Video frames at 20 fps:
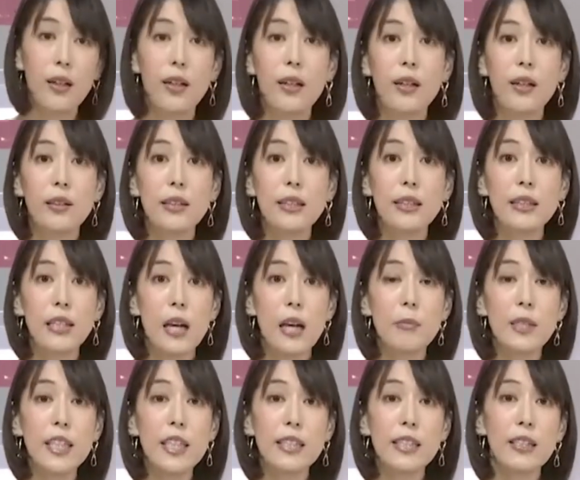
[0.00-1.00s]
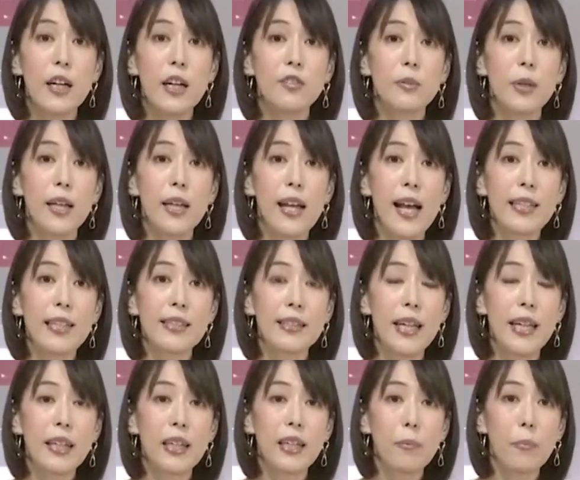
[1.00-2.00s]
the Japanese government has
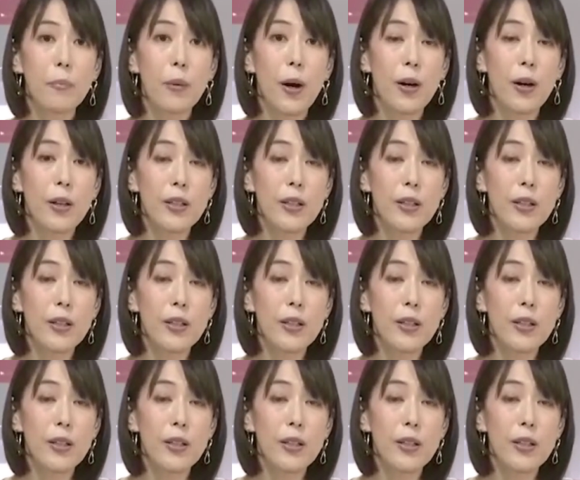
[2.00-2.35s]
taken part